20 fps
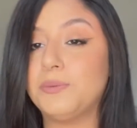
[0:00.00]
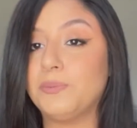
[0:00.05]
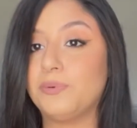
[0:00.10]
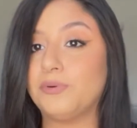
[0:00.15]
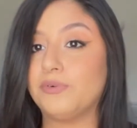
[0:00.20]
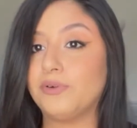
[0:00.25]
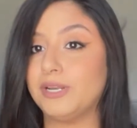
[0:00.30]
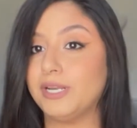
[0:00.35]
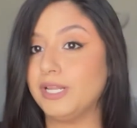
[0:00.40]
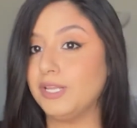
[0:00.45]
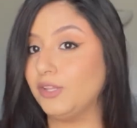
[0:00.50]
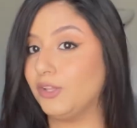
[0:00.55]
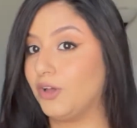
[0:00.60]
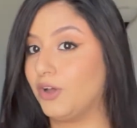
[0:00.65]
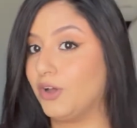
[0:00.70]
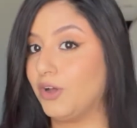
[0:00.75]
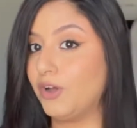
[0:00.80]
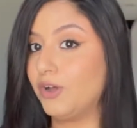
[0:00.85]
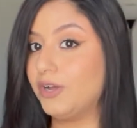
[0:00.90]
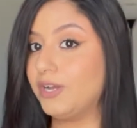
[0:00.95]
pretty
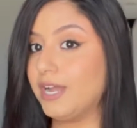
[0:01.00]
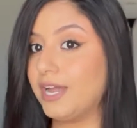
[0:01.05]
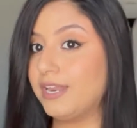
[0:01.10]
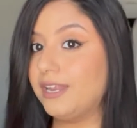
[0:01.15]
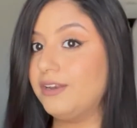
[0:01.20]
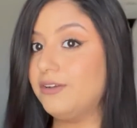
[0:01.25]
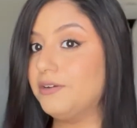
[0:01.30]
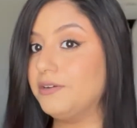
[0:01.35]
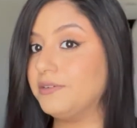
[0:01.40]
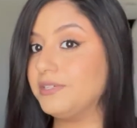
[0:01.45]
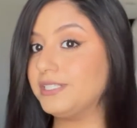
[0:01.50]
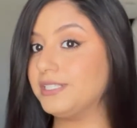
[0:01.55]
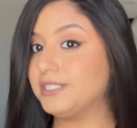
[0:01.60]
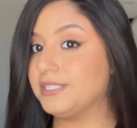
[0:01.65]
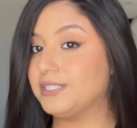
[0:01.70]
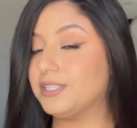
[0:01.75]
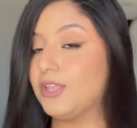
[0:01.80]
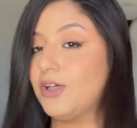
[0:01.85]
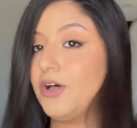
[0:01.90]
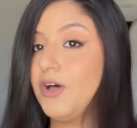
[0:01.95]
long. I didn't know it was
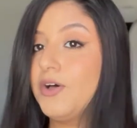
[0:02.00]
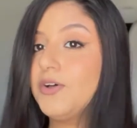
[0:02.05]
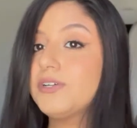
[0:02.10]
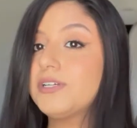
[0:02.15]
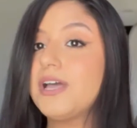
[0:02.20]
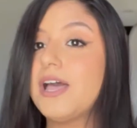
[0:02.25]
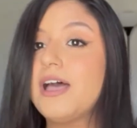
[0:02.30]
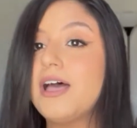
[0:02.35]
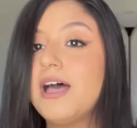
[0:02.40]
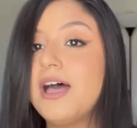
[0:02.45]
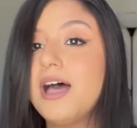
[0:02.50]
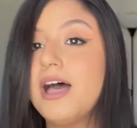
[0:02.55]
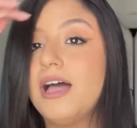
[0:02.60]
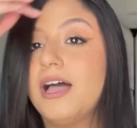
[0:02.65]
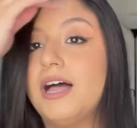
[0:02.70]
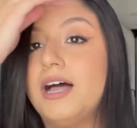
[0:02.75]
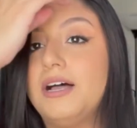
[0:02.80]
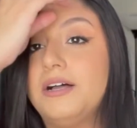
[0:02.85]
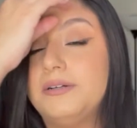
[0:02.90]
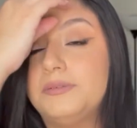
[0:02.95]
this long.
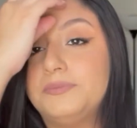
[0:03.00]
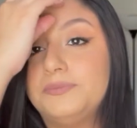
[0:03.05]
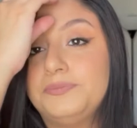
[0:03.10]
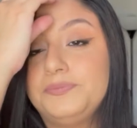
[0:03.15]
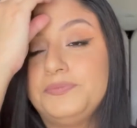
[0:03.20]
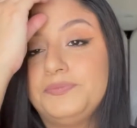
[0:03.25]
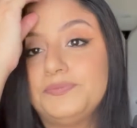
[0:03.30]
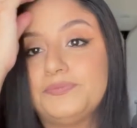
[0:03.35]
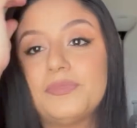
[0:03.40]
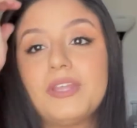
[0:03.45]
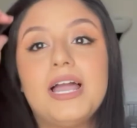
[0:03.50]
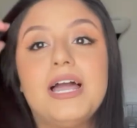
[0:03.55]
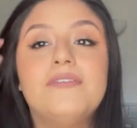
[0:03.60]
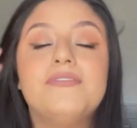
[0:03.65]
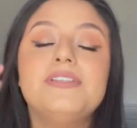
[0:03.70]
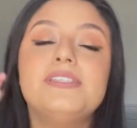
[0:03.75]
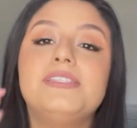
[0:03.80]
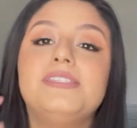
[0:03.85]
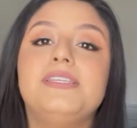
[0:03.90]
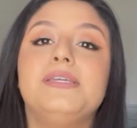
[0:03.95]
Um, I
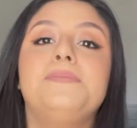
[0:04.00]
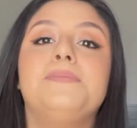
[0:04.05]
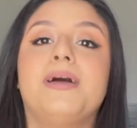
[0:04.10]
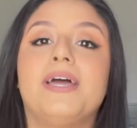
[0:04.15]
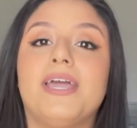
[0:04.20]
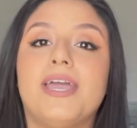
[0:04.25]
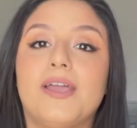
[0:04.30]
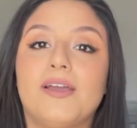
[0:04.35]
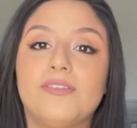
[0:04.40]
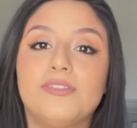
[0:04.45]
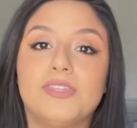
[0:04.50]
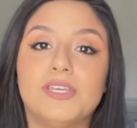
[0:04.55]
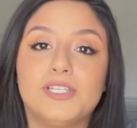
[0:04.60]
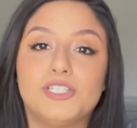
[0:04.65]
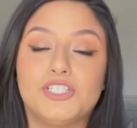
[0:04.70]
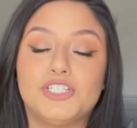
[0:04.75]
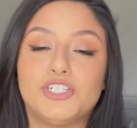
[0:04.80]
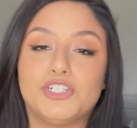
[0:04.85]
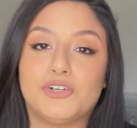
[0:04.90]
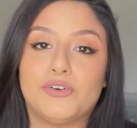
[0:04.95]
haven't seen my hair
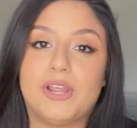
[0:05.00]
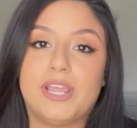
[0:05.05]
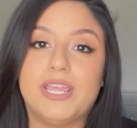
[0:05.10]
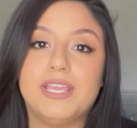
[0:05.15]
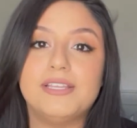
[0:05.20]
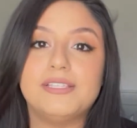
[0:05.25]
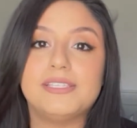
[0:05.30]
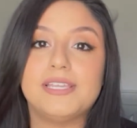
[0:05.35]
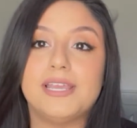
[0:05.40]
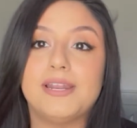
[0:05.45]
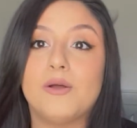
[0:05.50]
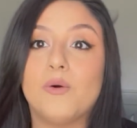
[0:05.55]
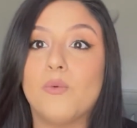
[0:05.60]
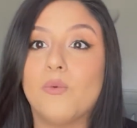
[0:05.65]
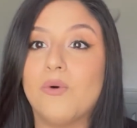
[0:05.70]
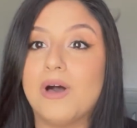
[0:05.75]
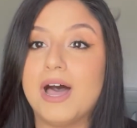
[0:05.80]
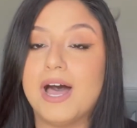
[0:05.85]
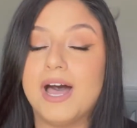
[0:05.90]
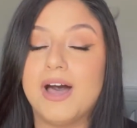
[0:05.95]
this straight in a
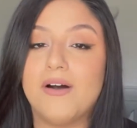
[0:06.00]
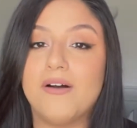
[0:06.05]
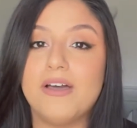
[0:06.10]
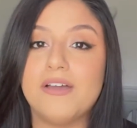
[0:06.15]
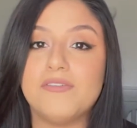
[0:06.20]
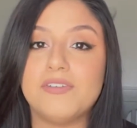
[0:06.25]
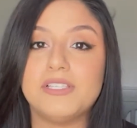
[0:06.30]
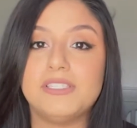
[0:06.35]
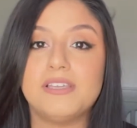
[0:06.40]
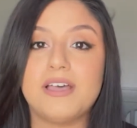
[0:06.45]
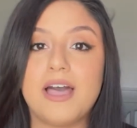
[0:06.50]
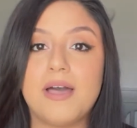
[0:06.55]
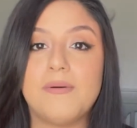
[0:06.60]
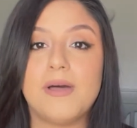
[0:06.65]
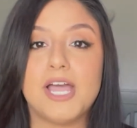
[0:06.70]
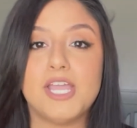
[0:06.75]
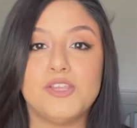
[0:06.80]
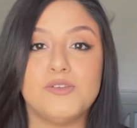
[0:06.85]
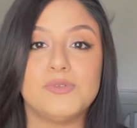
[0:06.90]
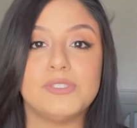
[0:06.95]
while. Every time
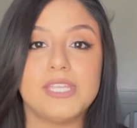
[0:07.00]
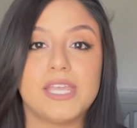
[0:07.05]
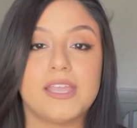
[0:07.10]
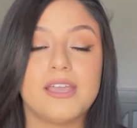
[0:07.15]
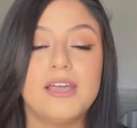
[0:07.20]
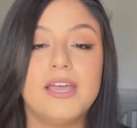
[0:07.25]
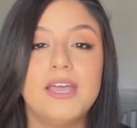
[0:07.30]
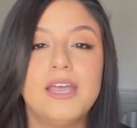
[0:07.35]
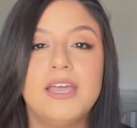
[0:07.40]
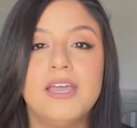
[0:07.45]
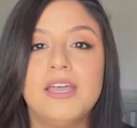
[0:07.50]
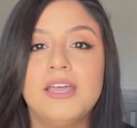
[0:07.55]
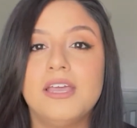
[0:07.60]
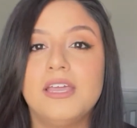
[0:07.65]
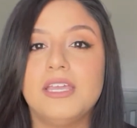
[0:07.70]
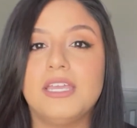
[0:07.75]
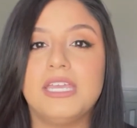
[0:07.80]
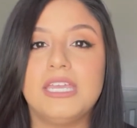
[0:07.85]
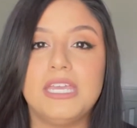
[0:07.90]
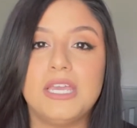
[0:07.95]
I use like
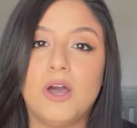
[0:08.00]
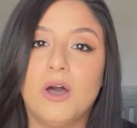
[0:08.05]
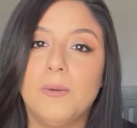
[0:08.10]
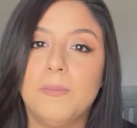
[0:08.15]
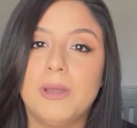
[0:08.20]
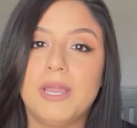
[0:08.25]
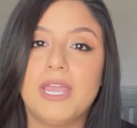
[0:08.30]
heat on my